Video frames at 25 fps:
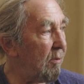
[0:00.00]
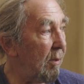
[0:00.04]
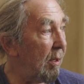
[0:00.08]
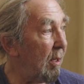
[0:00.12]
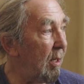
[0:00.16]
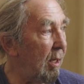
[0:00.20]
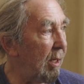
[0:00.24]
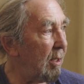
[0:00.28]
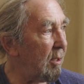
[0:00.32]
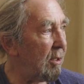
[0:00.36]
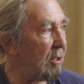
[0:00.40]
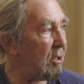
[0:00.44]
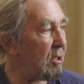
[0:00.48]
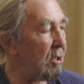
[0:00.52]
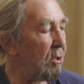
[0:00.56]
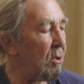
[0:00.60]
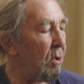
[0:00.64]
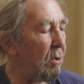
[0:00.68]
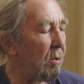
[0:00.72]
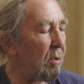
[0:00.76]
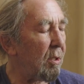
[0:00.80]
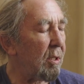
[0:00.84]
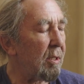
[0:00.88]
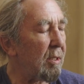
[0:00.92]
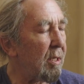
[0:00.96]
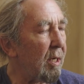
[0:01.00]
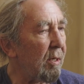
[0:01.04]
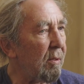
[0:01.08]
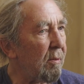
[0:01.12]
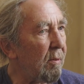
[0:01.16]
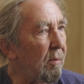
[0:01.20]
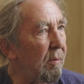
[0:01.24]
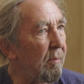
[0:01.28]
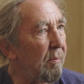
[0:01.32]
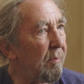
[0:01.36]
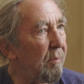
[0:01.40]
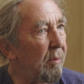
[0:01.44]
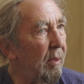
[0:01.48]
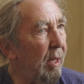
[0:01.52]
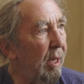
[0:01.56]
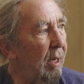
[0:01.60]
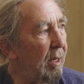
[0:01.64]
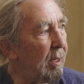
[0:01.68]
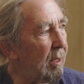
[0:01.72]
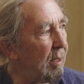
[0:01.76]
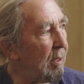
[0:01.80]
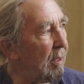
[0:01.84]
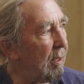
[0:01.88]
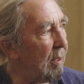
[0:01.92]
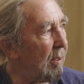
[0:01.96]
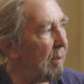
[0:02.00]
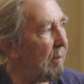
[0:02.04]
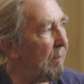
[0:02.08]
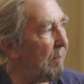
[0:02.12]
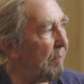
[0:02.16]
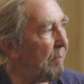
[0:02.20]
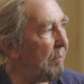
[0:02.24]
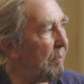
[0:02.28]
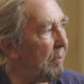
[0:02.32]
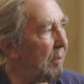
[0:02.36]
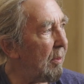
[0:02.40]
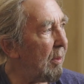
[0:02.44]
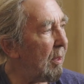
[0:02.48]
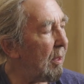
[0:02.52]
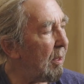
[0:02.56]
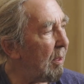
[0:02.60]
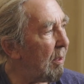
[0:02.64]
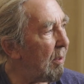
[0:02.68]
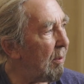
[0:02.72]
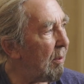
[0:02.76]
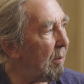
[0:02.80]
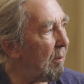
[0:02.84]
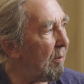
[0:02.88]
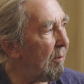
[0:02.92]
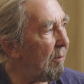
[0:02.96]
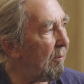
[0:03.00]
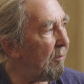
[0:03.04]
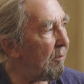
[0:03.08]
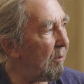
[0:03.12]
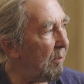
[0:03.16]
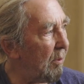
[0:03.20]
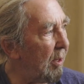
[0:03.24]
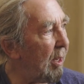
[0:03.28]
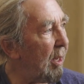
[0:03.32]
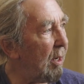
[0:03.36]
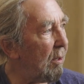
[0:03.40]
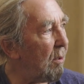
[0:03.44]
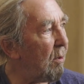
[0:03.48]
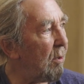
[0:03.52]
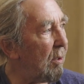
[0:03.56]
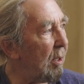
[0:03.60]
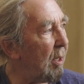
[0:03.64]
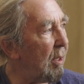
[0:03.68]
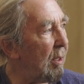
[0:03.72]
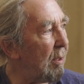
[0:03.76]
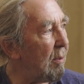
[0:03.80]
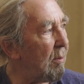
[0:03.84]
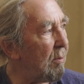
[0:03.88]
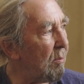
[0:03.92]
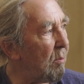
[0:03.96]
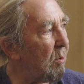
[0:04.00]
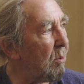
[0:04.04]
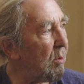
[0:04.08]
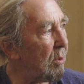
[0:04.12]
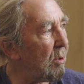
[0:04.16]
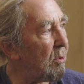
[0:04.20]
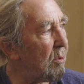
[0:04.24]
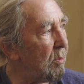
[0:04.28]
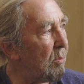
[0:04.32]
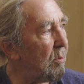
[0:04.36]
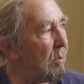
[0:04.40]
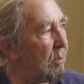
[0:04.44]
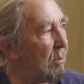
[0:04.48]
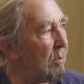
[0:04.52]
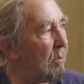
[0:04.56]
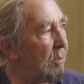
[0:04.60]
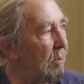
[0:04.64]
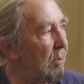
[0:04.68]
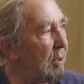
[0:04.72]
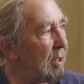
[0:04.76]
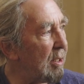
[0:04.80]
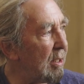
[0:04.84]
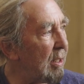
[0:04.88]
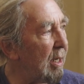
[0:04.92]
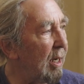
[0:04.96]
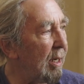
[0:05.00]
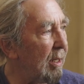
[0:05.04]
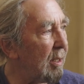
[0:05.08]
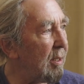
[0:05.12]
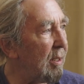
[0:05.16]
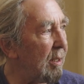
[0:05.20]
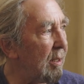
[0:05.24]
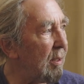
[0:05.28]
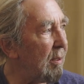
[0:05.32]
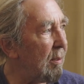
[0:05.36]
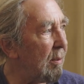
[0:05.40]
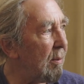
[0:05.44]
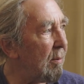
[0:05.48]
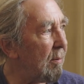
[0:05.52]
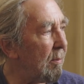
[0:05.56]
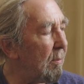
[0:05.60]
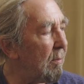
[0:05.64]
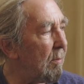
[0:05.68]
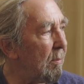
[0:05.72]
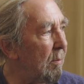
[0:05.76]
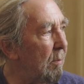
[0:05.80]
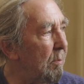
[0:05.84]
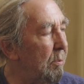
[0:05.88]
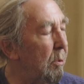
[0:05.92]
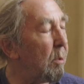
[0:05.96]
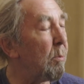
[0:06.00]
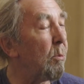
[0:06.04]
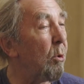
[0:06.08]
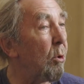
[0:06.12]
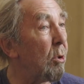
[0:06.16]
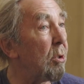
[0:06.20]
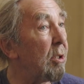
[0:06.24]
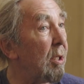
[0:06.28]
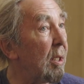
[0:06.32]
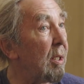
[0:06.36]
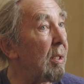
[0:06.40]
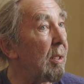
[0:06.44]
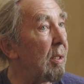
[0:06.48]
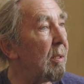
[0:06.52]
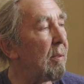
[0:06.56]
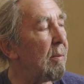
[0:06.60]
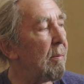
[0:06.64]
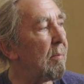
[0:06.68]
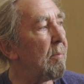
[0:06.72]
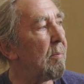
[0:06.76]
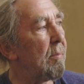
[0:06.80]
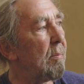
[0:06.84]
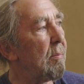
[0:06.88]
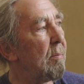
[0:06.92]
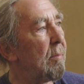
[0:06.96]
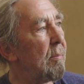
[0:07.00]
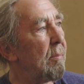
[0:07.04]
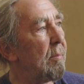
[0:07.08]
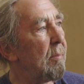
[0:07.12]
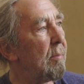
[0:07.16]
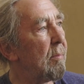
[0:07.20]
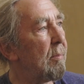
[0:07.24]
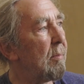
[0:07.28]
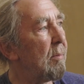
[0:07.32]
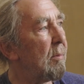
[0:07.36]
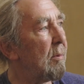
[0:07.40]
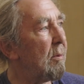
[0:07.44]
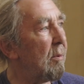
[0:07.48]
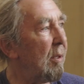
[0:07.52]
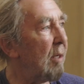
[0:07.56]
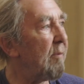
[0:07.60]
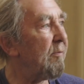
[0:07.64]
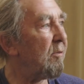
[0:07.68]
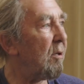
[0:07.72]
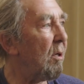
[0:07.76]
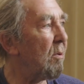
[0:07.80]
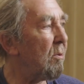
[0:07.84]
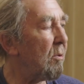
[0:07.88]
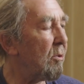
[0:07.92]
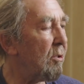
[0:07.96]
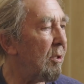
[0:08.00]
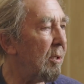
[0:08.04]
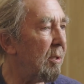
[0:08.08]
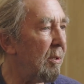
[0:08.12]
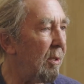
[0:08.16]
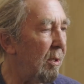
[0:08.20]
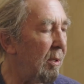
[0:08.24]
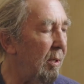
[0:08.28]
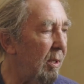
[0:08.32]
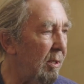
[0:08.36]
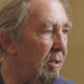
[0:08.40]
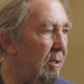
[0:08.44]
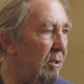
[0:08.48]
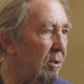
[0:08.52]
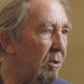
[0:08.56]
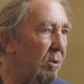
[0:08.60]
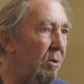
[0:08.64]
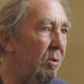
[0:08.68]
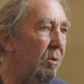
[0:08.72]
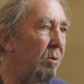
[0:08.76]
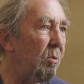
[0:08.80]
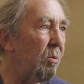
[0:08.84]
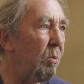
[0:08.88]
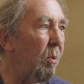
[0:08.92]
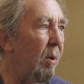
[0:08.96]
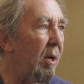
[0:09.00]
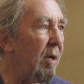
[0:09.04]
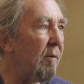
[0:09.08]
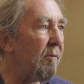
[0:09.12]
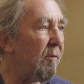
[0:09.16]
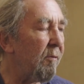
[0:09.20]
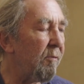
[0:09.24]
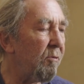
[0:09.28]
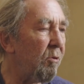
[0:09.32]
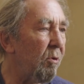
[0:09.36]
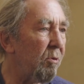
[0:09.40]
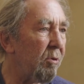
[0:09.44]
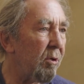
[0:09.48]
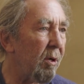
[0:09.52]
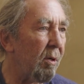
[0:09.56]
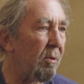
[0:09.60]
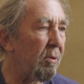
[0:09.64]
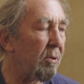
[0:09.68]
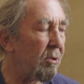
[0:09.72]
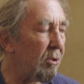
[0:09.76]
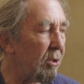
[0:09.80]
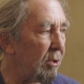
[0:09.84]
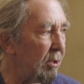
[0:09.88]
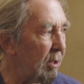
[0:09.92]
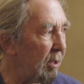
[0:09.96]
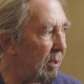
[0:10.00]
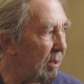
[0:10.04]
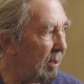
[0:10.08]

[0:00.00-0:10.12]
it just knocked us out. And from then on, we started promoting rave culture and this new wave of youth culture.